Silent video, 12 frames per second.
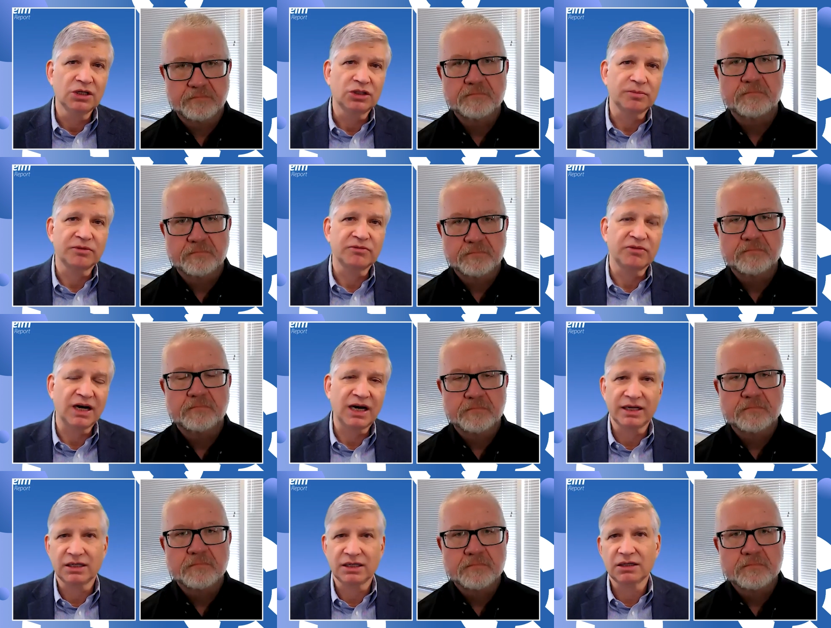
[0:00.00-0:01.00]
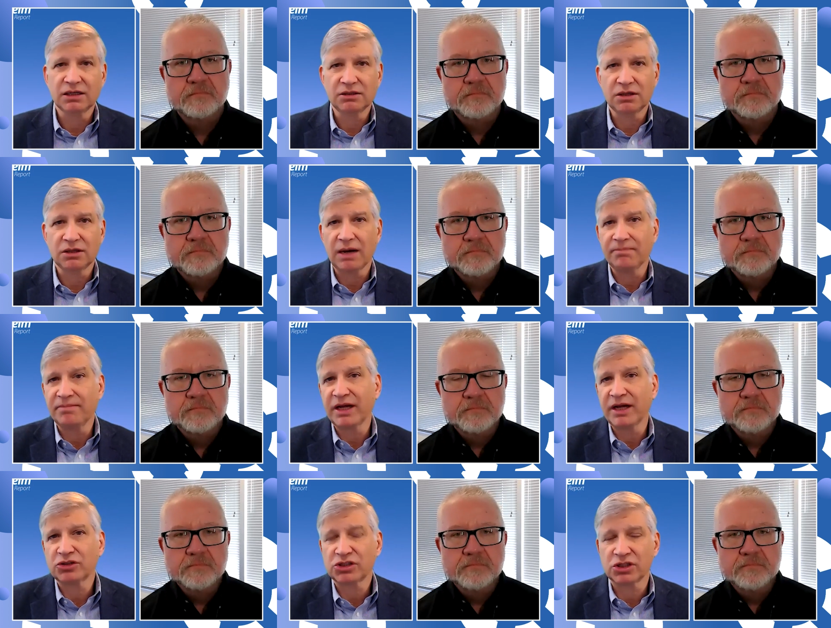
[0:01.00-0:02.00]
Speaker 1: to provide uh,
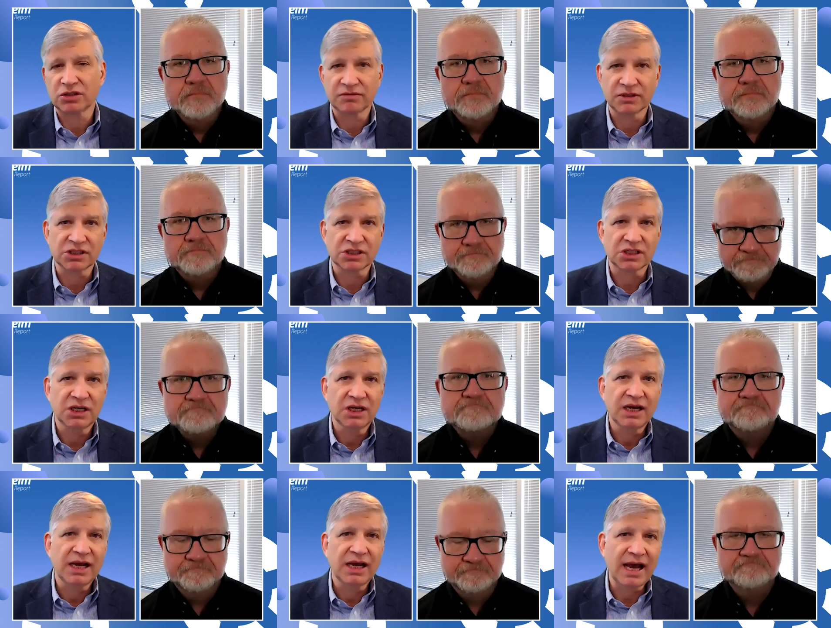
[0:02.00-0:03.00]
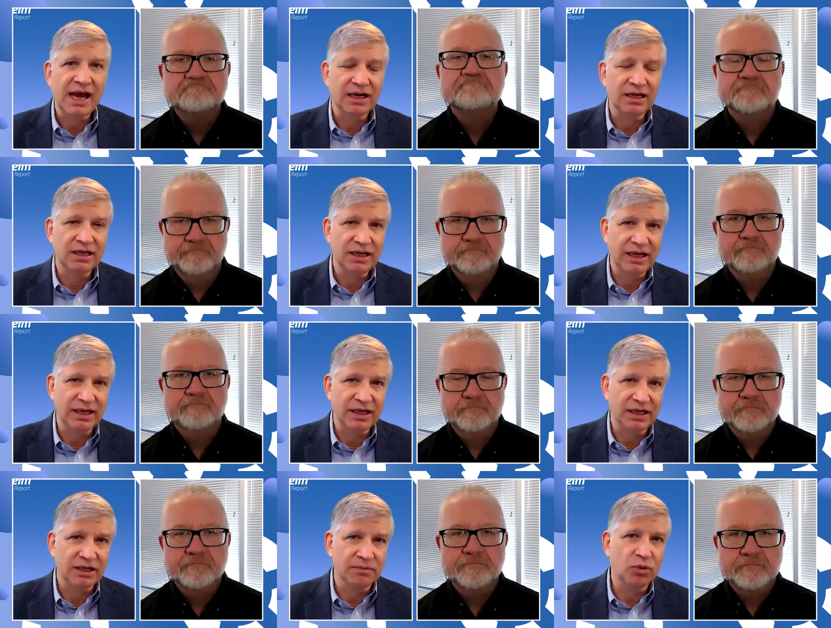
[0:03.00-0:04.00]
better service at
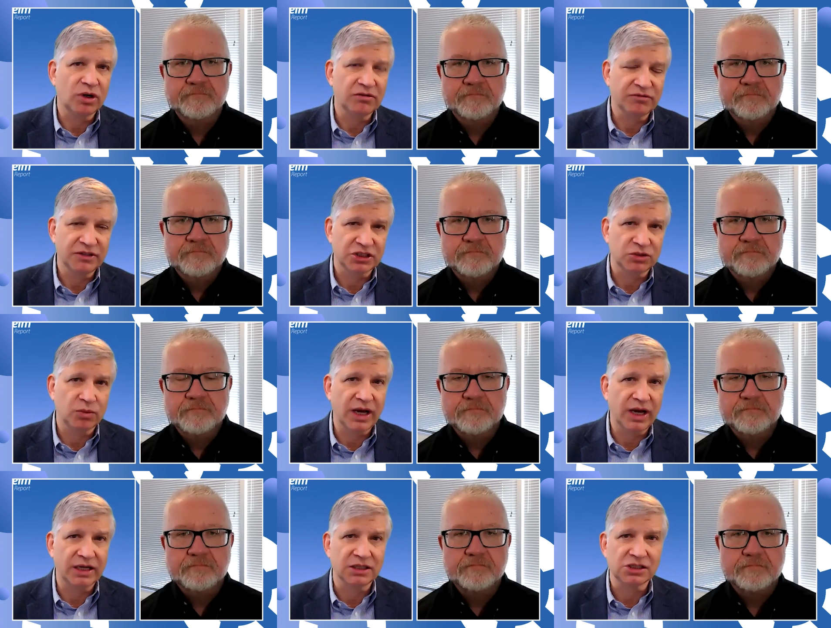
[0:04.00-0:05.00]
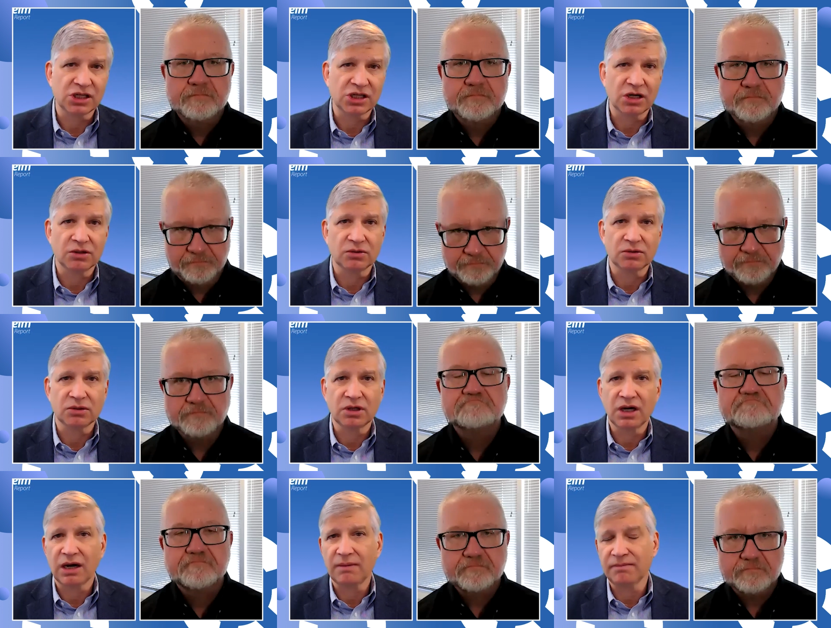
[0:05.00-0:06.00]
in more efficient ways. So
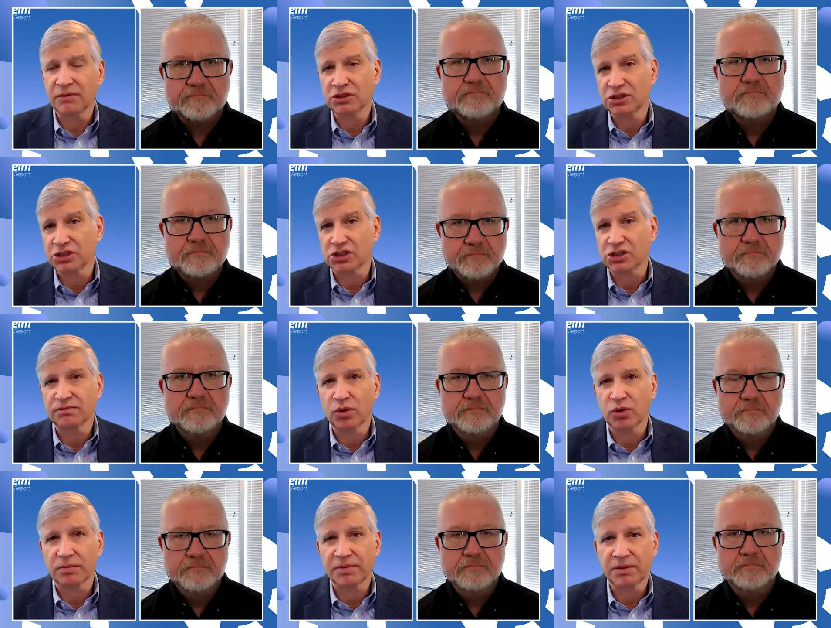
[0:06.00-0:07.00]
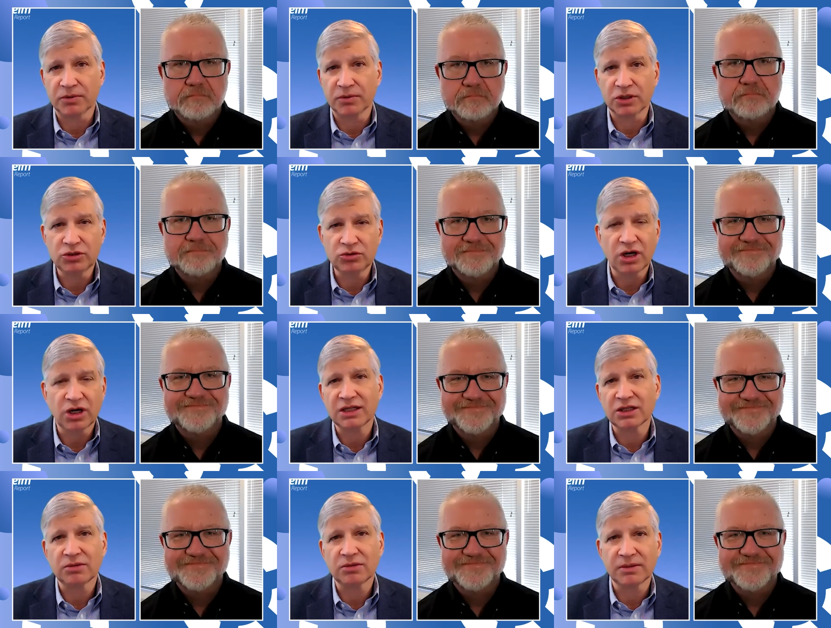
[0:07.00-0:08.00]
um, to serve more people, could you talk a
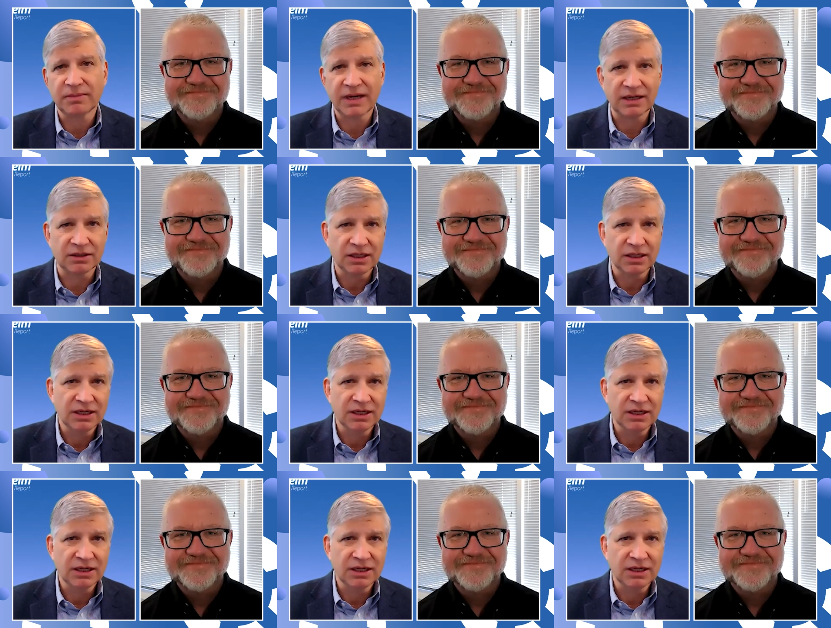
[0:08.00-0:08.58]
little bit about